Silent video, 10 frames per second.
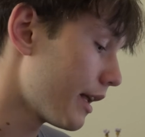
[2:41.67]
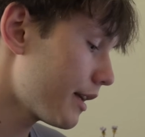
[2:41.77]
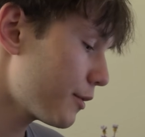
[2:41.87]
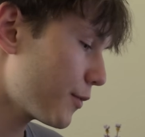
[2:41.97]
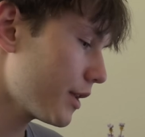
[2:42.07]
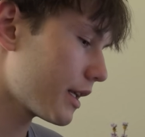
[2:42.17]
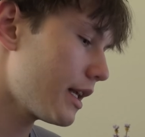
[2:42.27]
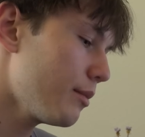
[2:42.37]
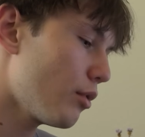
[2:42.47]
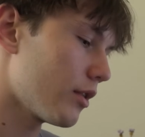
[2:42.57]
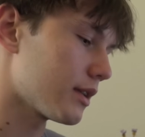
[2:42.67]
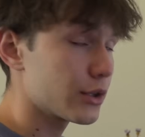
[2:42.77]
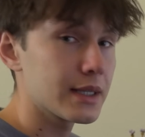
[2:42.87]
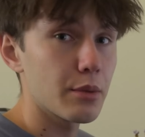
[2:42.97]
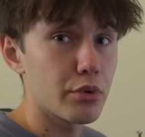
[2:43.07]
And then for the keyboard,
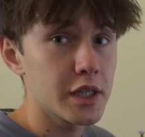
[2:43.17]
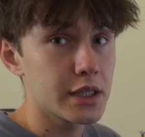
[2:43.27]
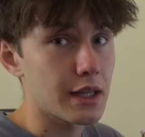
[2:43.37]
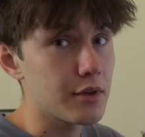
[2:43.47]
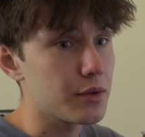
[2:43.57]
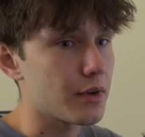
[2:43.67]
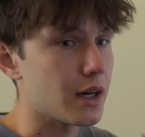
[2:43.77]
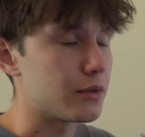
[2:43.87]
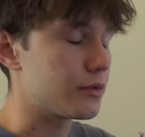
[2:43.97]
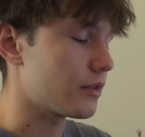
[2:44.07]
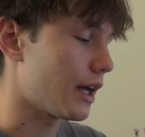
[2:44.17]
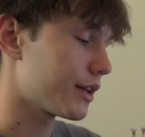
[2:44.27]
so it's the Bridge 75.